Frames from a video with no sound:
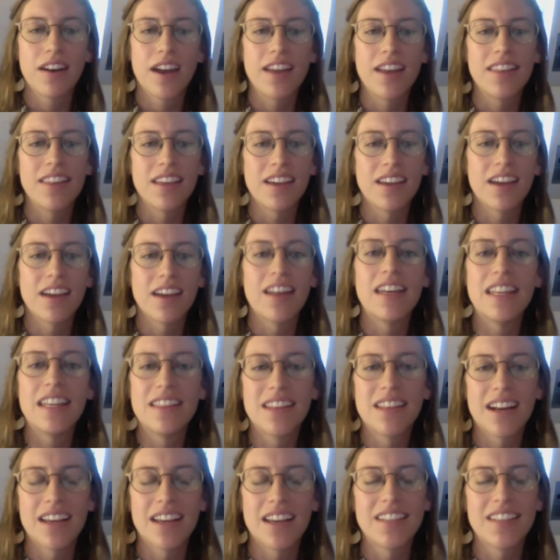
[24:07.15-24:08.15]
I think, a need
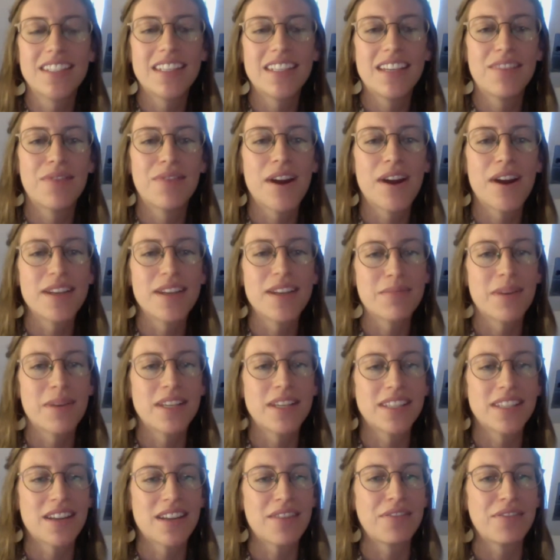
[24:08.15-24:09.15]
that I see rise in
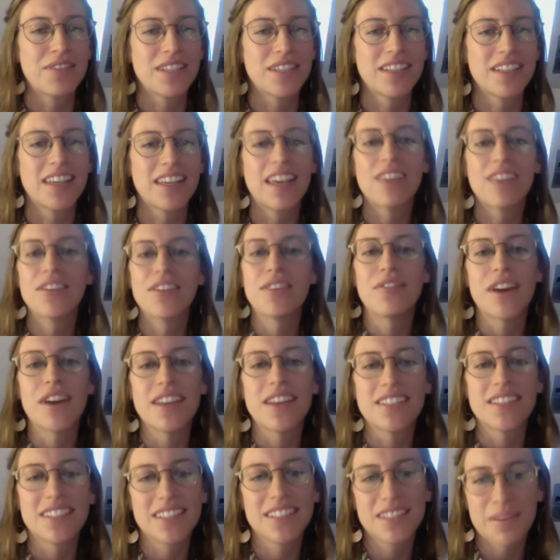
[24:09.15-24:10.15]
myself to give
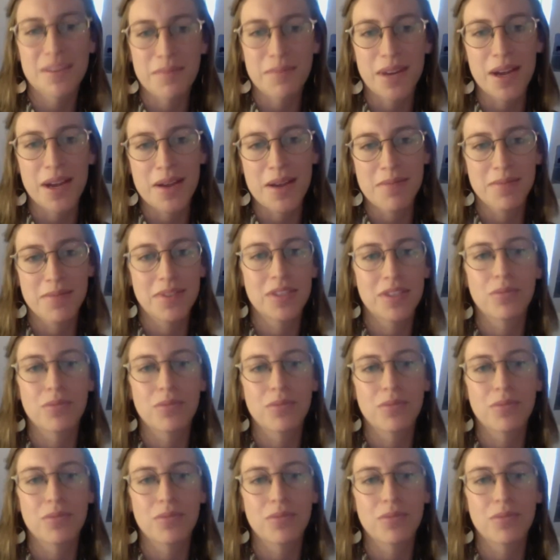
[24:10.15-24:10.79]
advice sometimes